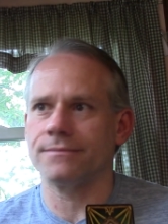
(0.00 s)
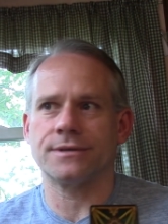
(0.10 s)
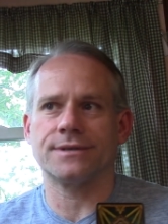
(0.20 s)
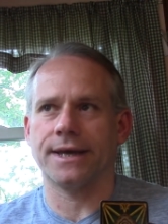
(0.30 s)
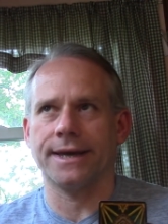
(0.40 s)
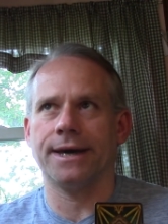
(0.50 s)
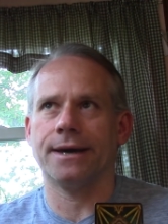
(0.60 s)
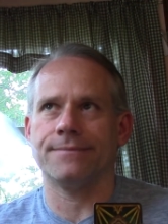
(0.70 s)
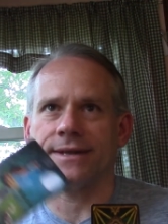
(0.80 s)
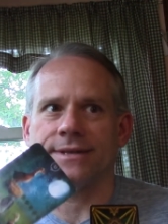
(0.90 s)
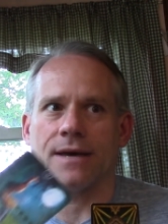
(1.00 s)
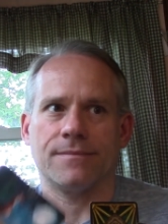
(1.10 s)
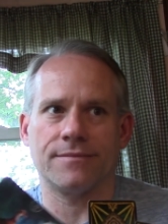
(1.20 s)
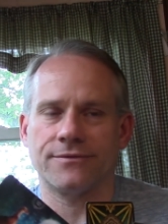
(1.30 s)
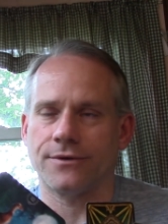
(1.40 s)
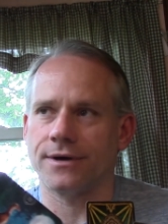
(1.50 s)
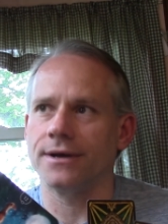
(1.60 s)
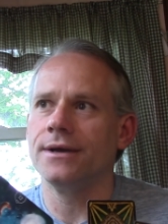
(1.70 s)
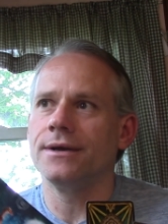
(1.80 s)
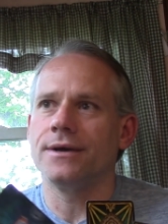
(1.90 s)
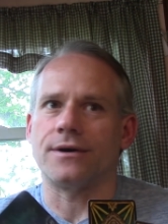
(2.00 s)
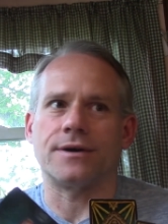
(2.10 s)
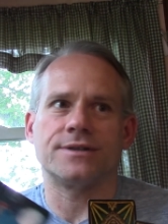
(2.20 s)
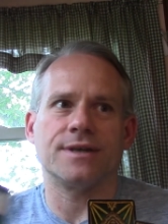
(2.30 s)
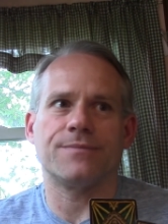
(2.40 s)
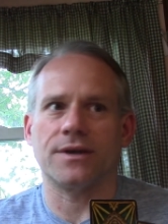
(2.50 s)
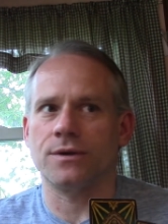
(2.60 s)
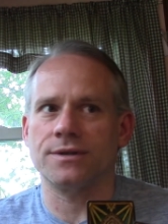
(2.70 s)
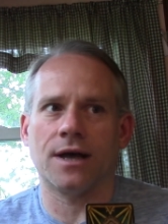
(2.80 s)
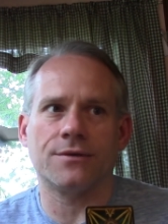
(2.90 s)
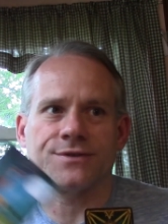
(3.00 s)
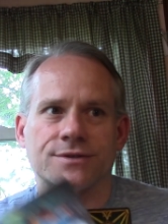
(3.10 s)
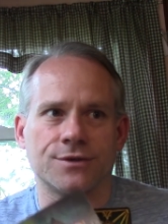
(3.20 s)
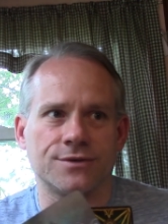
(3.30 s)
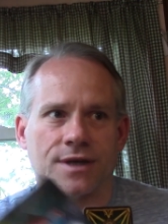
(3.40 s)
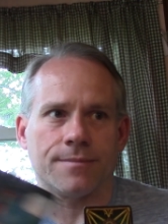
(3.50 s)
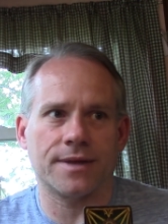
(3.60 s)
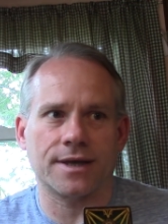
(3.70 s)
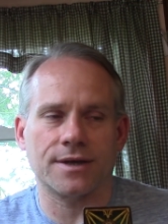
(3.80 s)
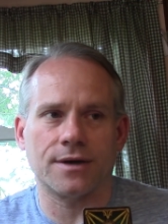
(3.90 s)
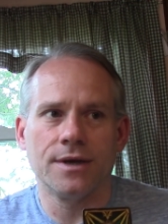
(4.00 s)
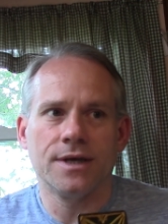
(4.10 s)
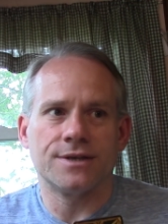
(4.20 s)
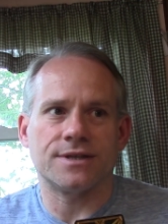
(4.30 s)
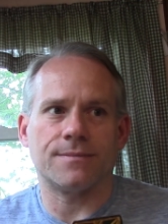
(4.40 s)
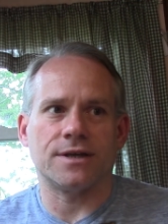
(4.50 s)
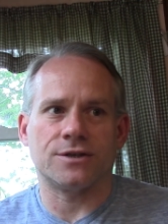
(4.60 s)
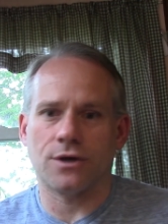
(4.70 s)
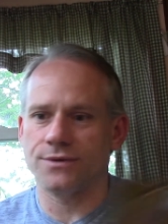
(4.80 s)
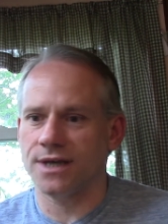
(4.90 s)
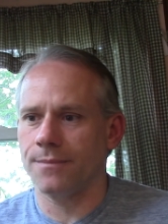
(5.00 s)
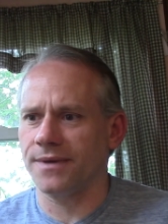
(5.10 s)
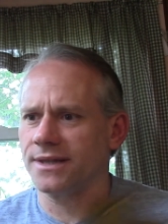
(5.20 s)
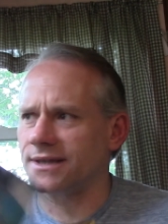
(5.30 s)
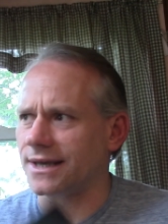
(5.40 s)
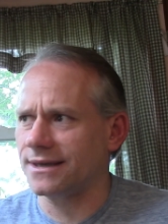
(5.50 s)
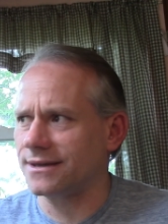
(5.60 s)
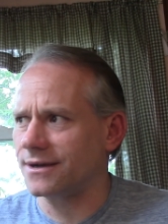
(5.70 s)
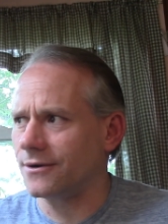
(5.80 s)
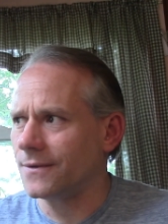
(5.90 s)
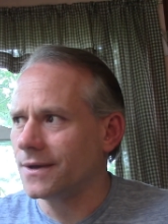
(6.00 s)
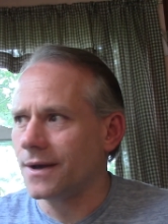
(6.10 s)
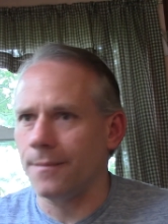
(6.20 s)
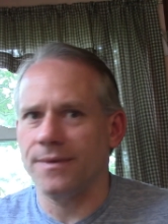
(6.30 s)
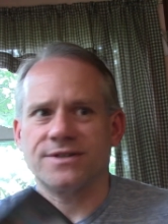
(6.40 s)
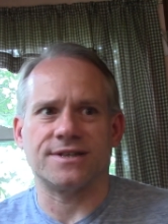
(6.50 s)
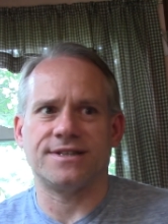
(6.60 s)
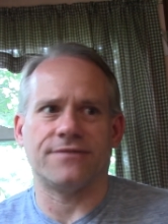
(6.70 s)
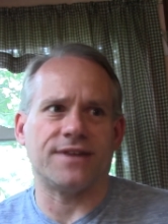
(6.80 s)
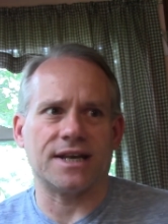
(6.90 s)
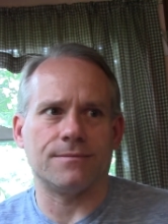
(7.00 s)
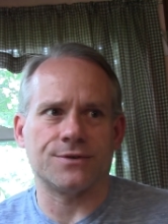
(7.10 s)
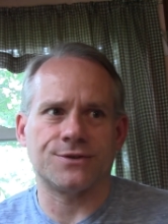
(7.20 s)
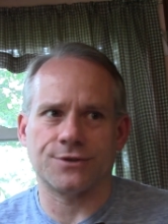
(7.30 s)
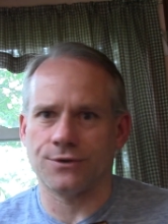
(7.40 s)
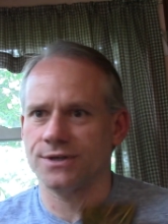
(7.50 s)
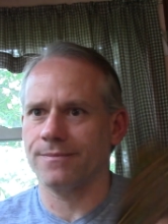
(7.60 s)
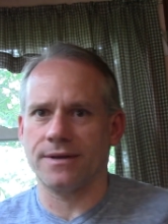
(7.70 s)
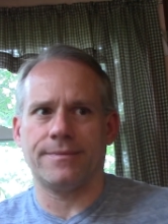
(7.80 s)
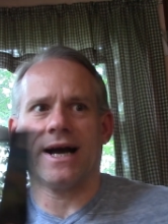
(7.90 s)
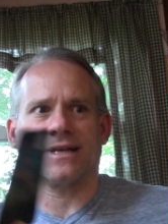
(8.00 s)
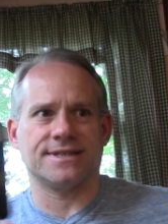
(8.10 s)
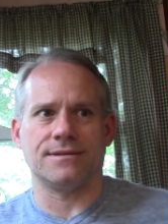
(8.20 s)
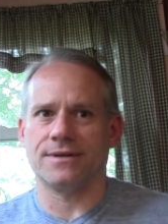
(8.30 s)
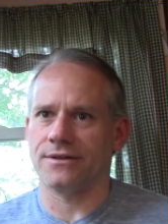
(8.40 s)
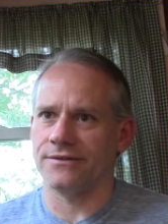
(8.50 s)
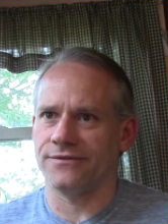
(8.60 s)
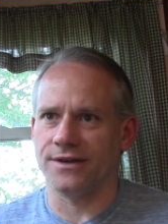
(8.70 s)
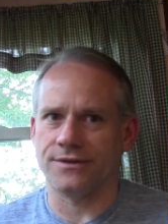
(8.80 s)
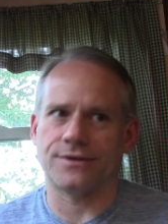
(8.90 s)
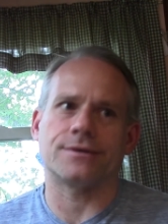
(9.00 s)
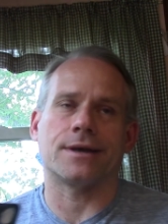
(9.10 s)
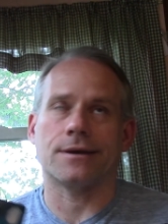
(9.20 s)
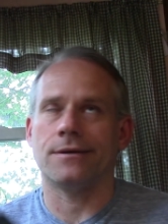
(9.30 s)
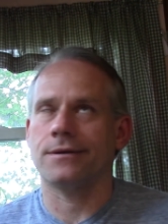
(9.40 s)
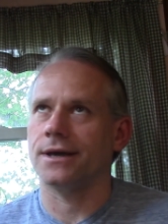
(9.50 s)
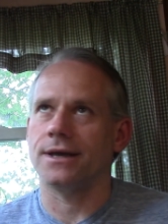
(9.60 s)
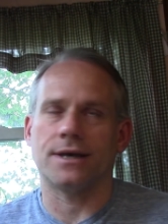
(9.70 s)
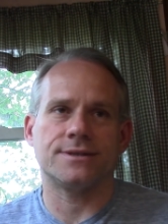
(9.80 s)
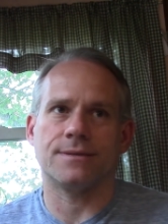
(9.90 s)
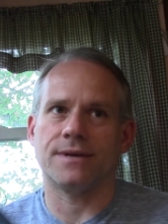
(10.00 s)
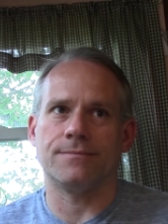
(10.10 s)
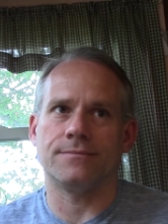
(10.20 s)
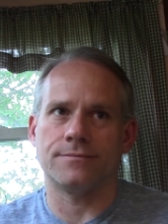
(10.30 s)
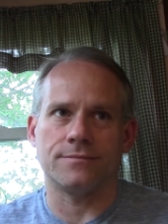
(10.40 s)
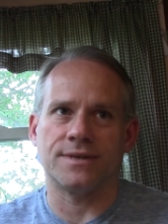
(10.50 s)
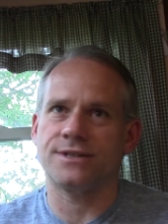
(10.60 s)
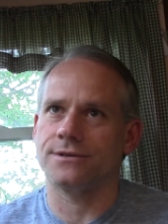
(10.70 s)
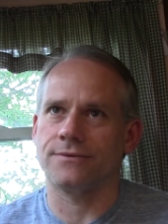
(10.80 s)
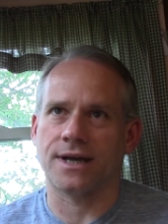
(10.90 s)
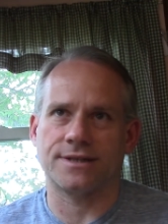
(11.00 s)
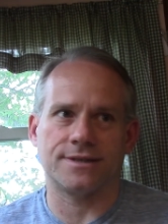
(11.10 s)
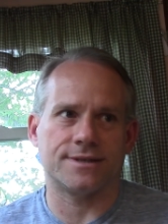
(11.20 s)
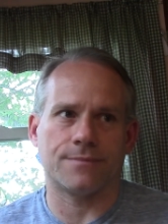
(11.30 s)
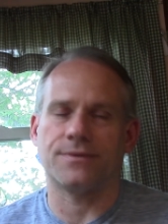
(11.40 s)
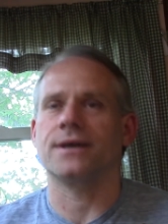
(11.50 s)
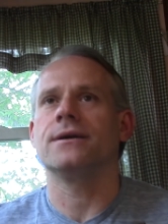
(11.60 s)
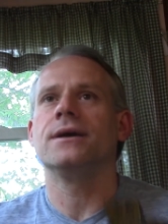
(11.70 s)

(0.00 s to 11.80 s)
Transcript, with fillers: just like yeah that's happened before or something else shows up like you know somebody shows up in like you know a bunch of stuffed animals shows up in a box in the middle of the field and you're like okay yeah somebody misdirected something